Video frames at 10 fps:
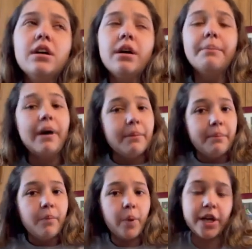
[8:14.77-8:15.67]
about a
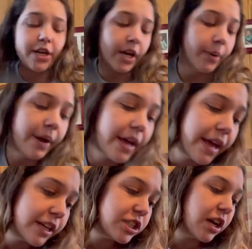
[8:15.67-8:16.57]
week ago,
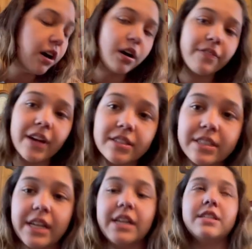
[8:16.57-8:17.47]
and she got all her
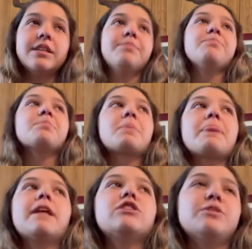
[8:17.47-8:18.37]
vaccines, and
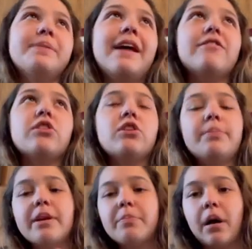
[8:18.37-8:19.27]
she's been having a little
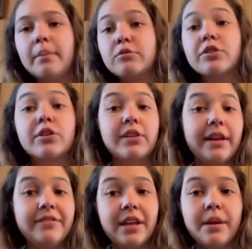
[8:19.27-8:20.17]
bit of problems with her
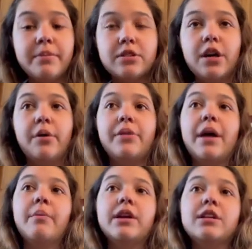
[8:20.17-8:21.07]
left hip, so they
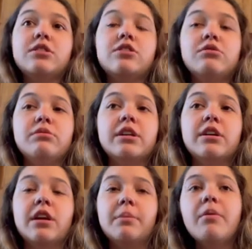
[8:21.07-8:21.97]
want us to get
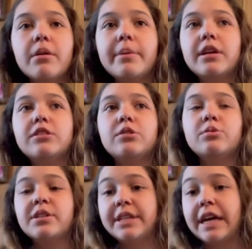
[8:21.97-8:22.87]
her an appointment to
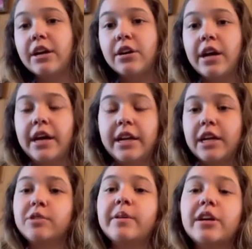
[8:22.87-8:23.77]
sedate her and
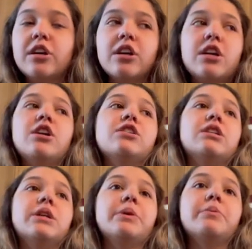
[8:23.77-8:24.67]
x-ray her.
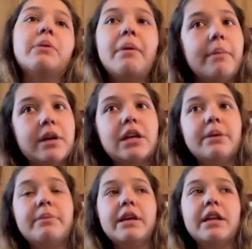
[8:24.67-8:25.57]
So we're probably going to
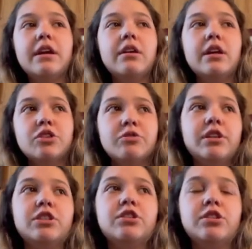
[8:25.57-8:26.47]
be getting her
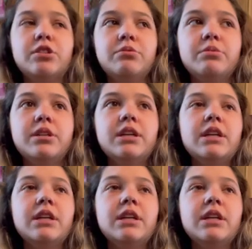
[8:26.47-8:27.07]
x-rayed soon,